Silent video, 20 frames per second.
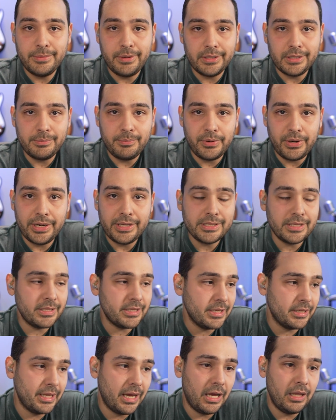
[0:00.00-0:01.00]
about the price.
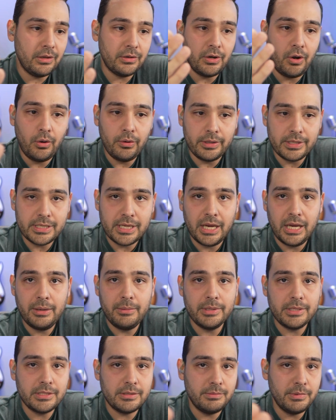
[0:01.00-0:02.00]
It's a dollar all the time.
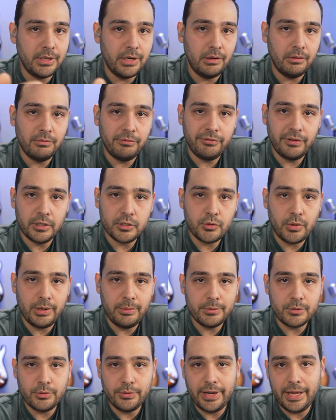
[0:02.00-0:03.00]
It's, you know,
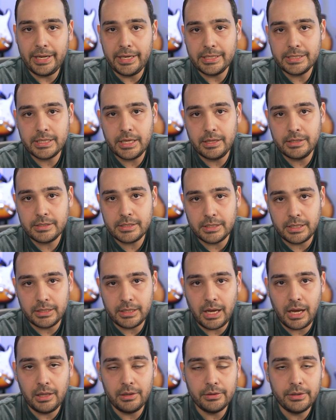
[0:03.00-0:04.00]
fluctuating between ninety cents and a
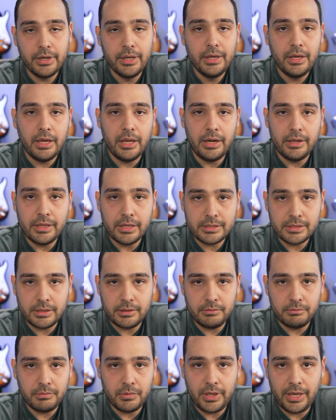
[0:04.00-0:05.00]
dollar, and it
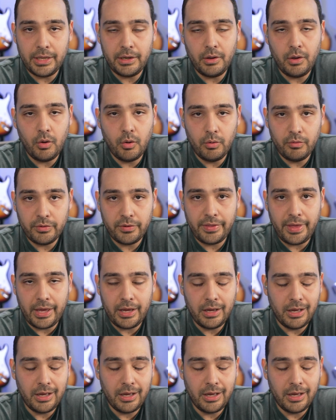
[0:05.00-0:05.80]
doesn't get over that